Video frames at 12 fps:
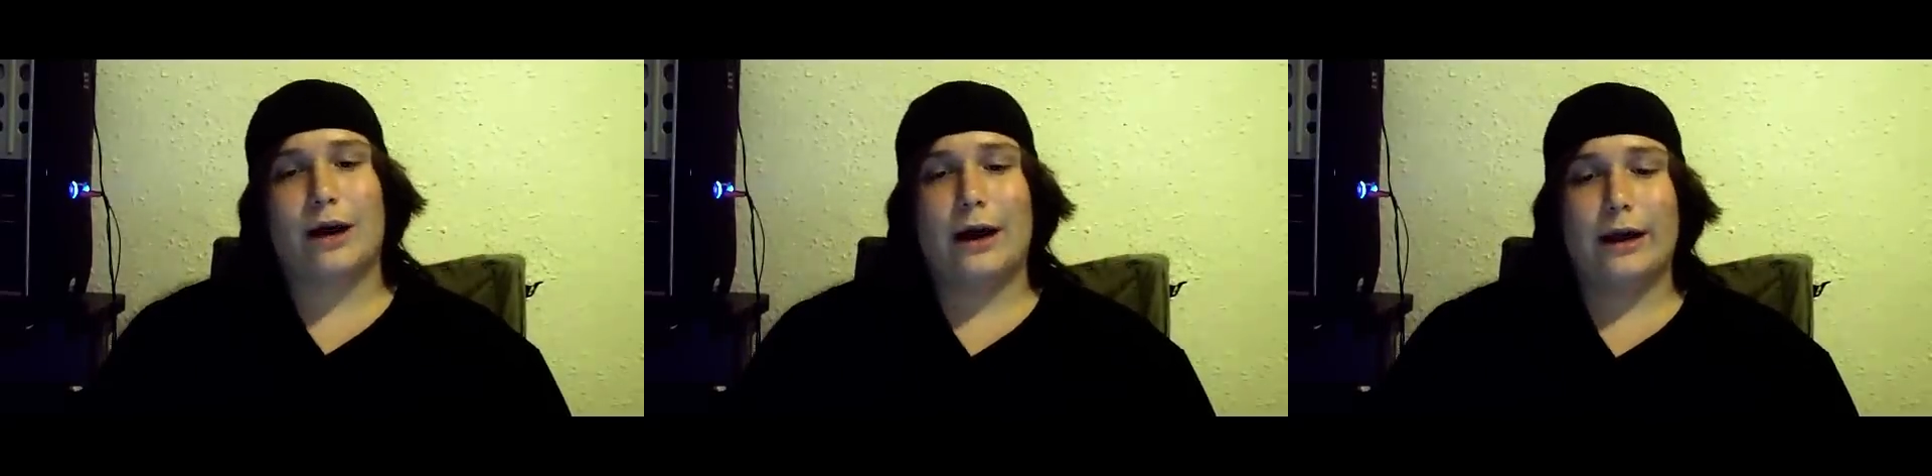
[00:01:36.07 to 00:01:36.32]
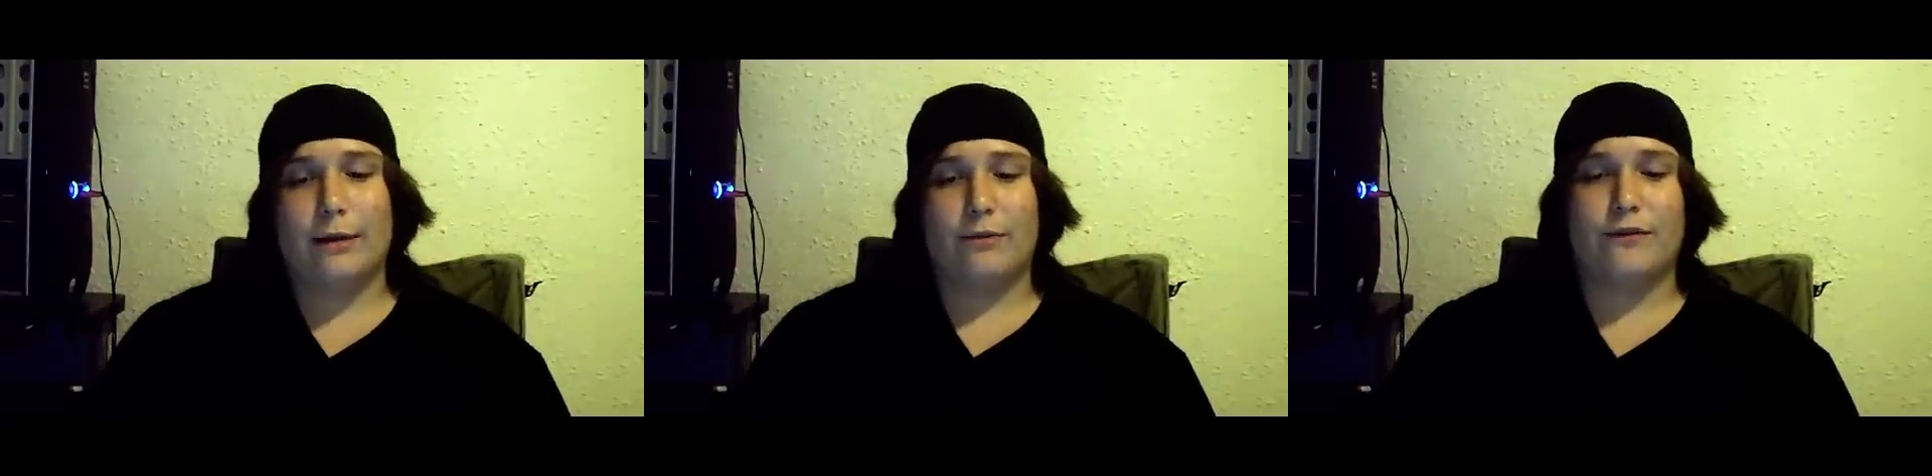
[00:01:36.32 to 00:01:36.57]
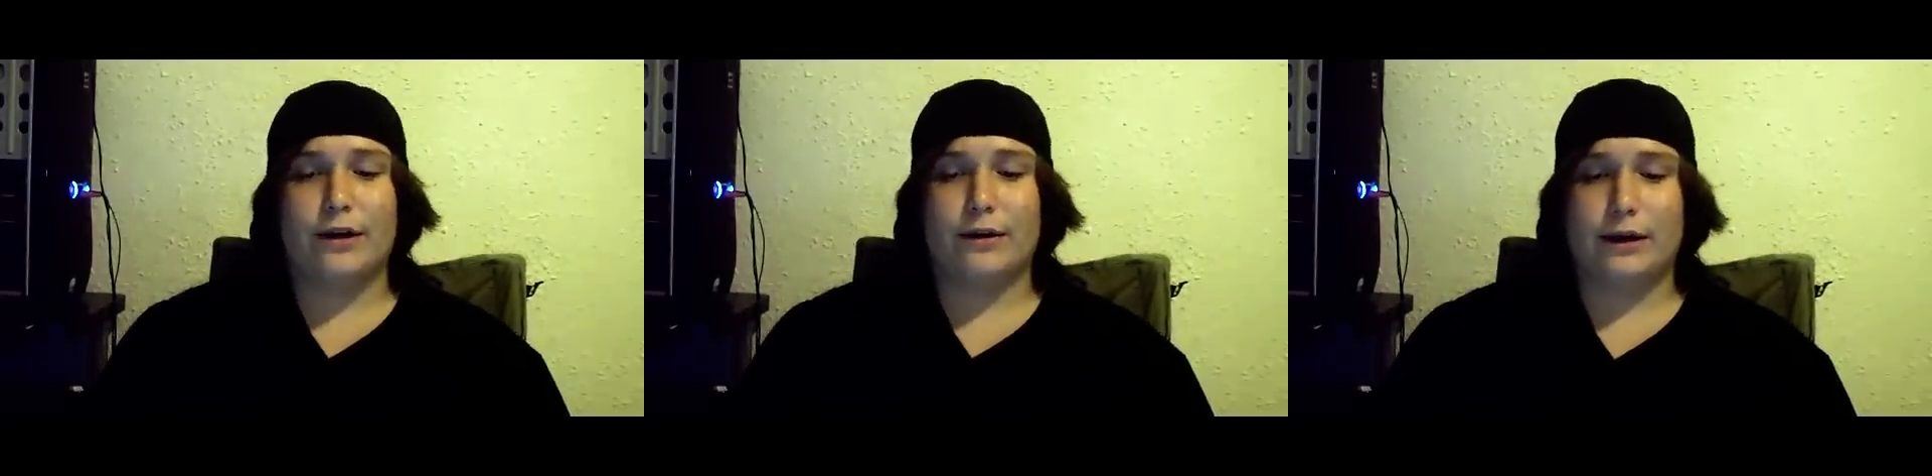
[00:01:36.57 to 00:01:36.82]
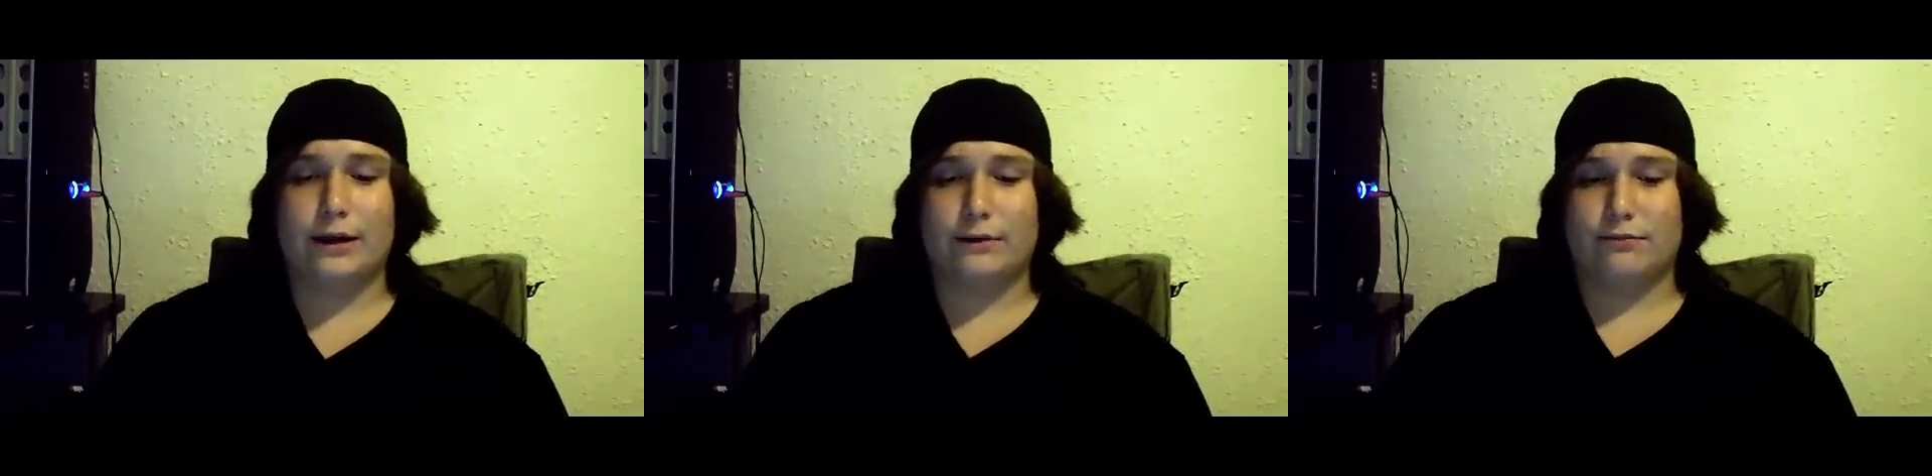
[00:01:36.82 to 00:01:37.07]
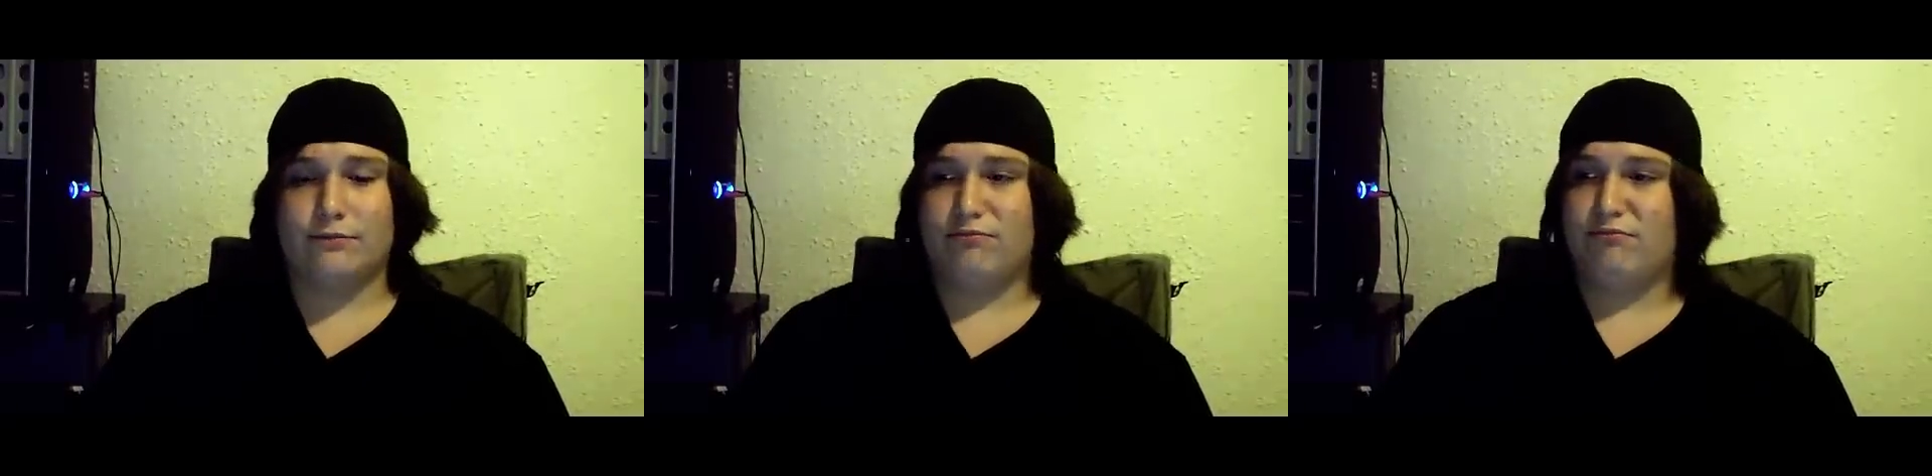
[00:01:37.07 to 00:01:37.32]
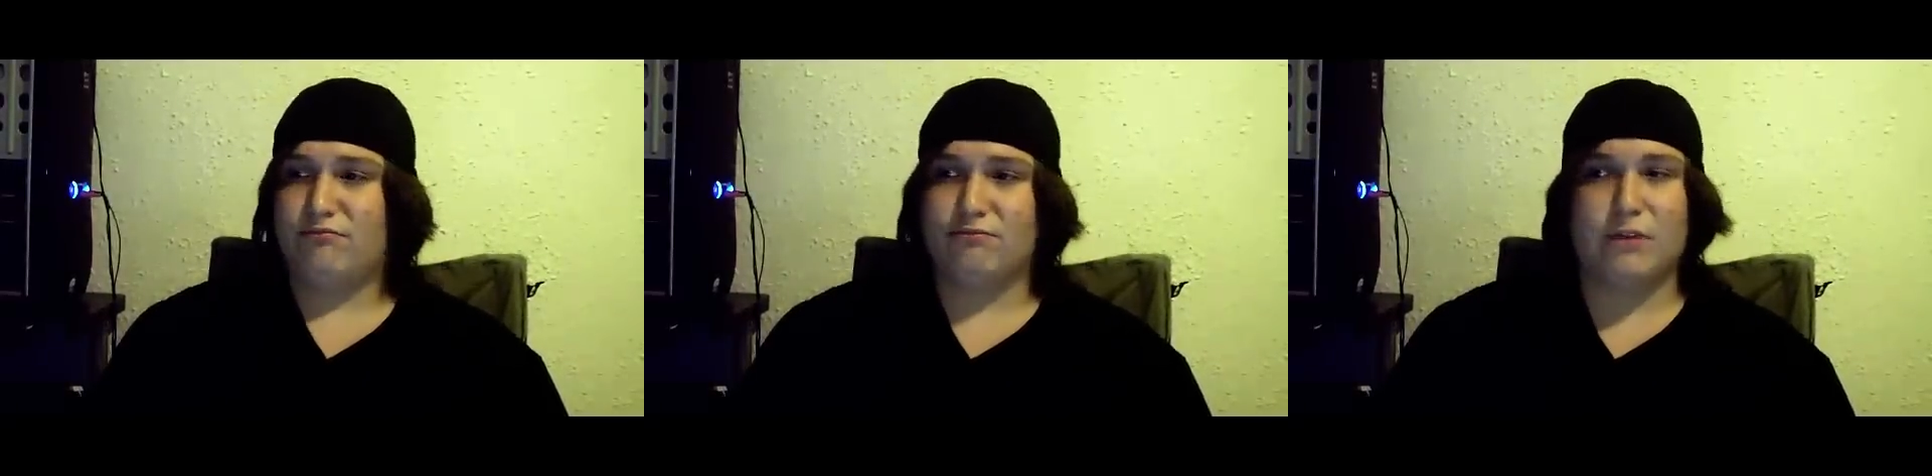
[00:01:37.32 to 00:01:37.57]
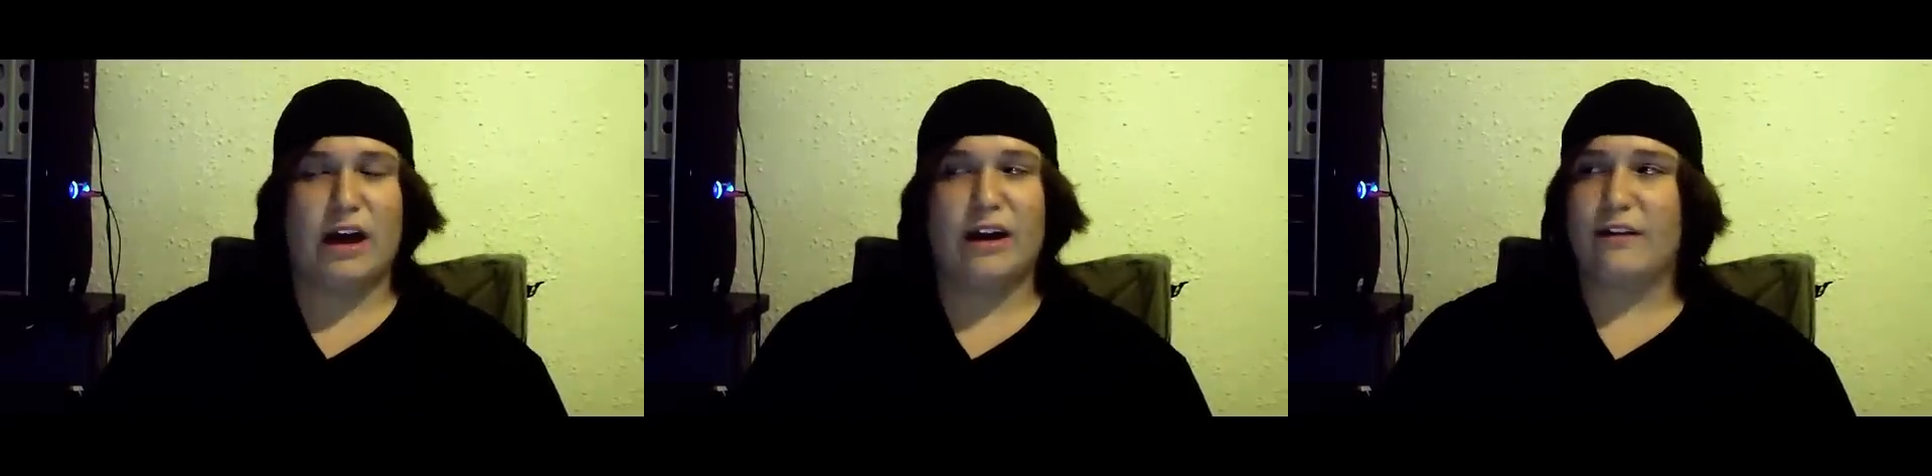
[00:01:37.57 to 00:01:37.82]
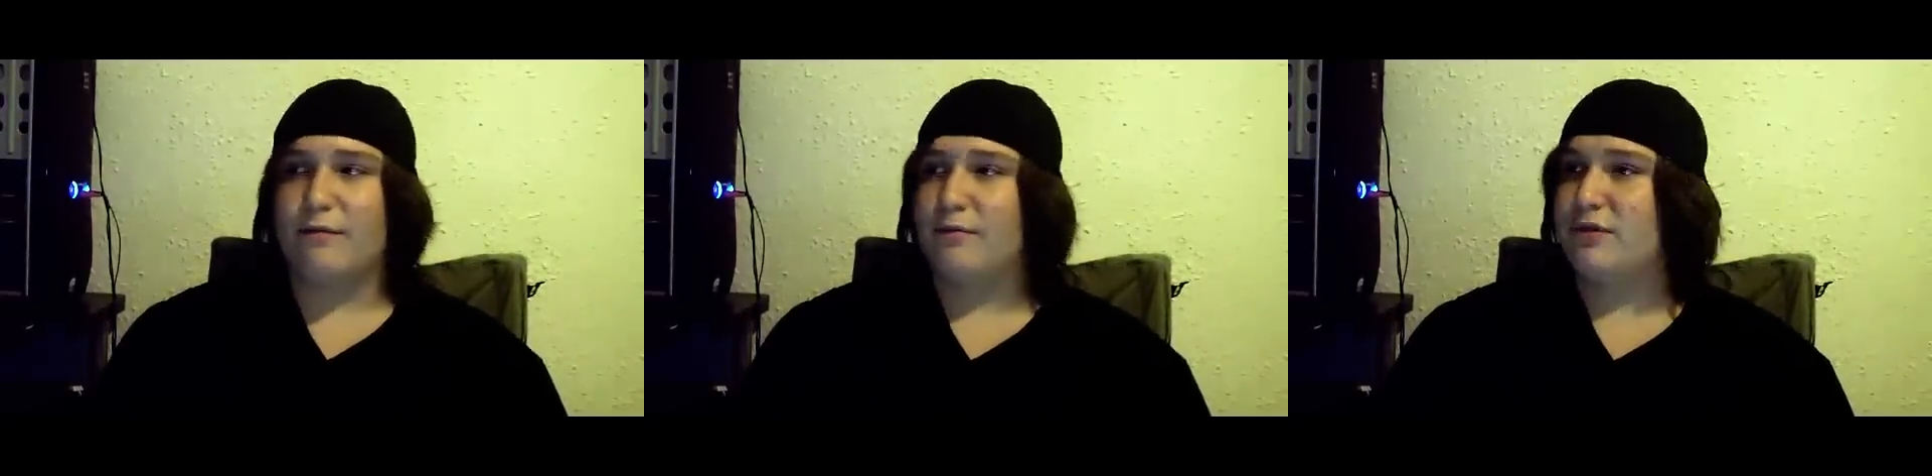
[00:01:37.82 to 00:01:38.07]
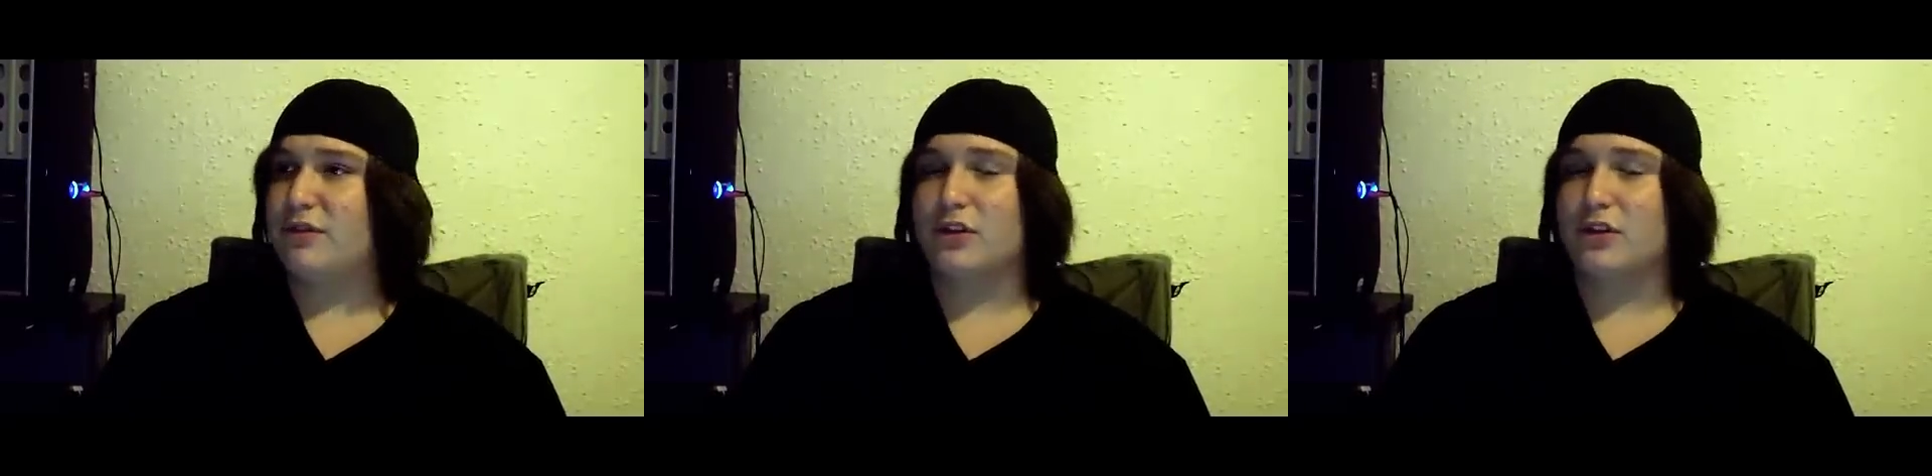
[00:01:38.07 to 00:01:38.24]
I am